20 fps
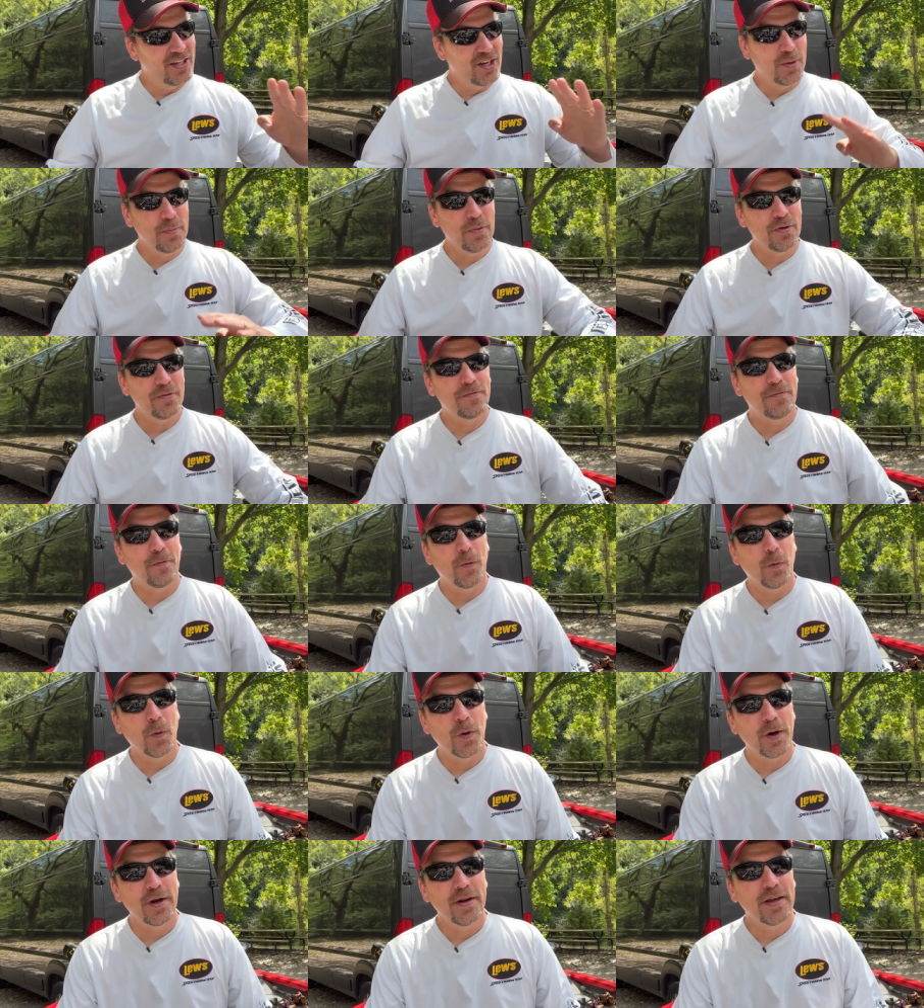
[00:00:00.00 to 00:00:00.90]
number
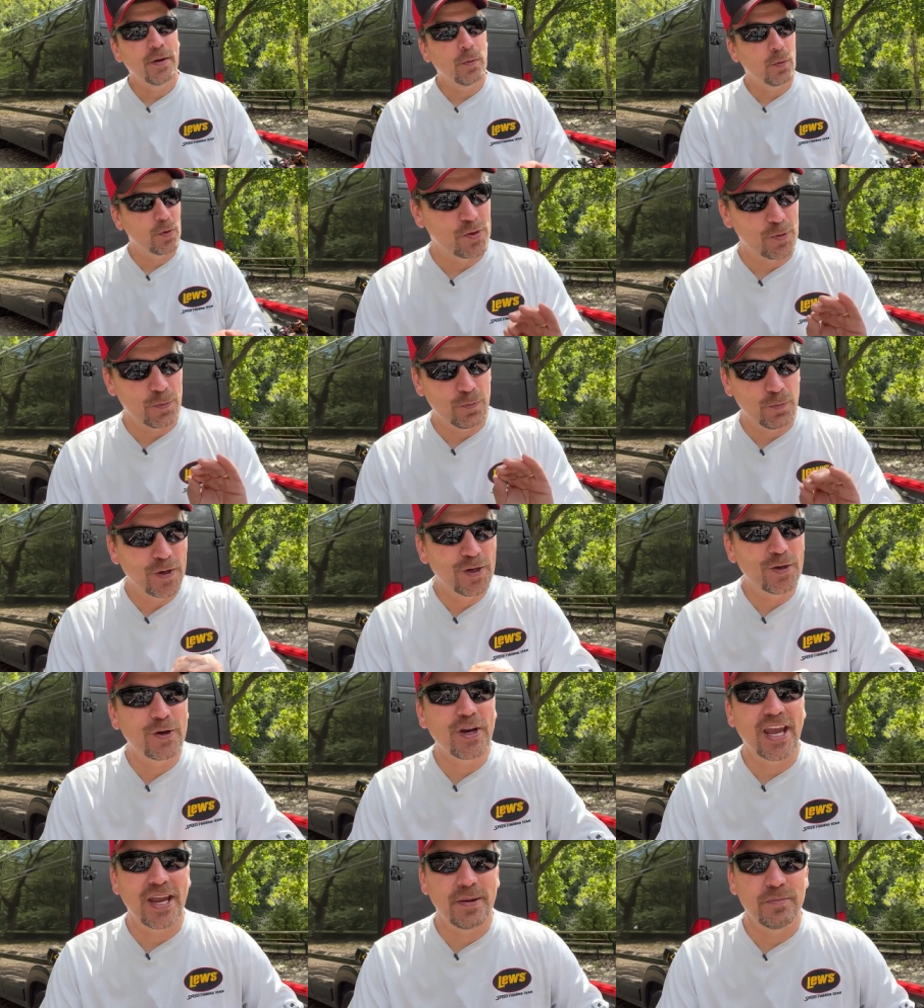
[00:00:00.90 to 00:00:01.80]
4 was a
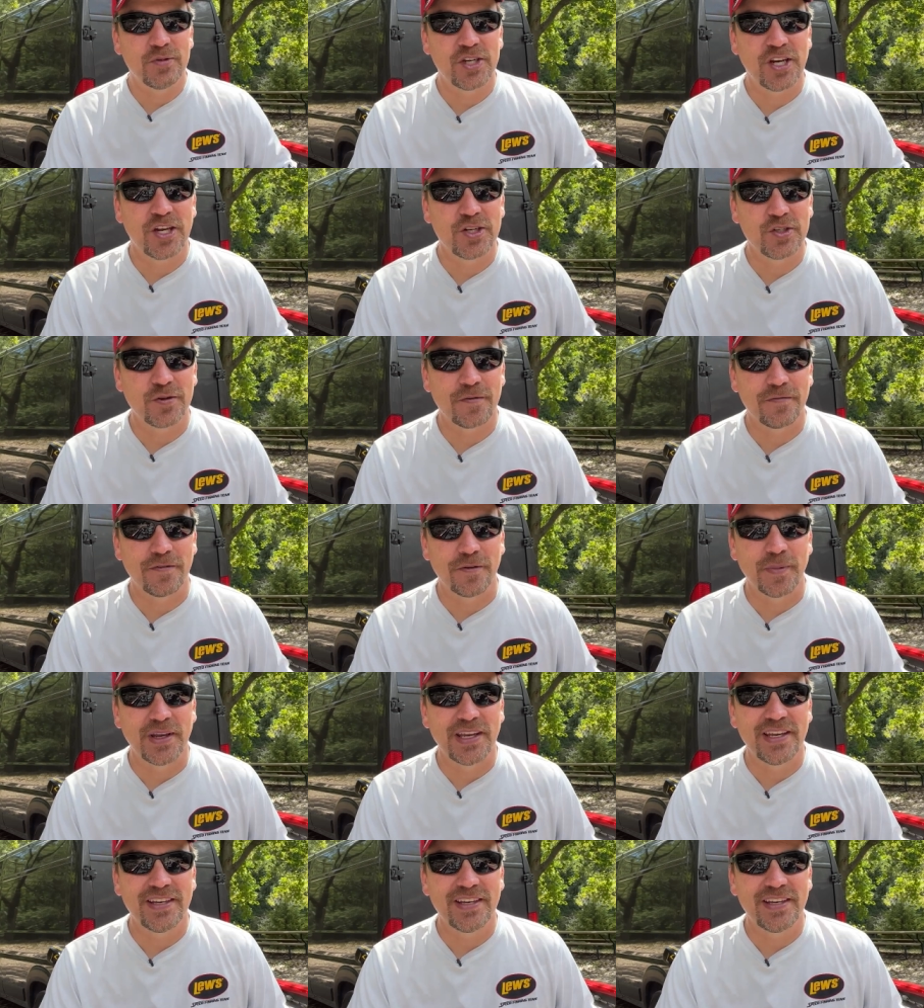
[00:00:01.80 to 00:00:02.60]
real game changer for me.